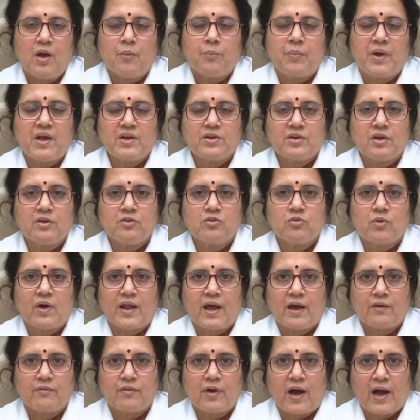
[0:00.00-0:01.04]
Patients who are
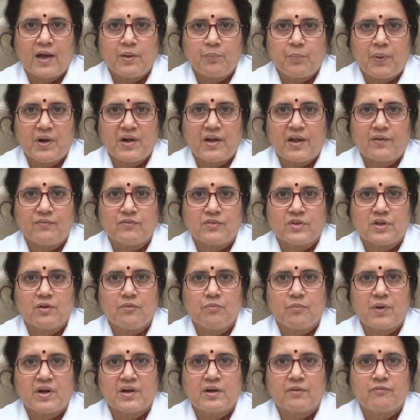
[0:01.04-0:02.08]

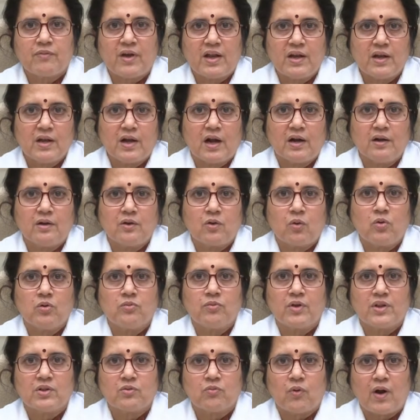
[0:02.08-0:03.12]
hypertensive but well controlled
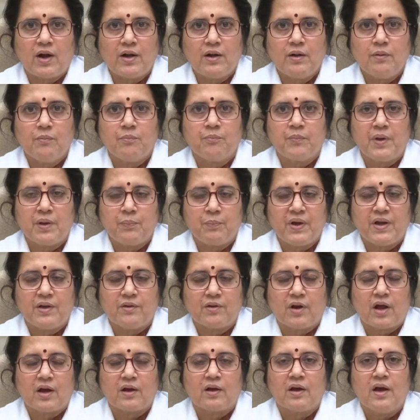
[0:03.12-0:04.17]
with one BP
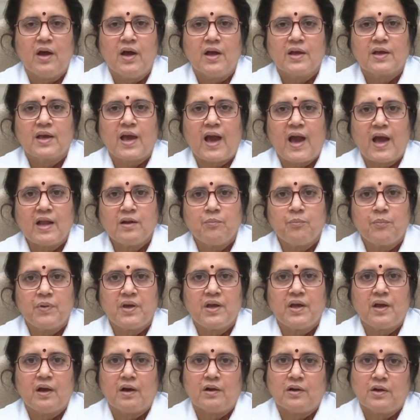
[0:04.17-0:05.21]
drug can
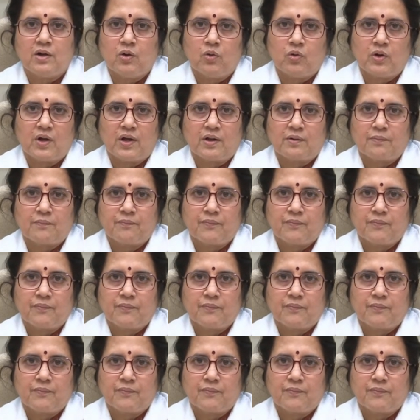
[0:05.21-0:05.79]
be a donor.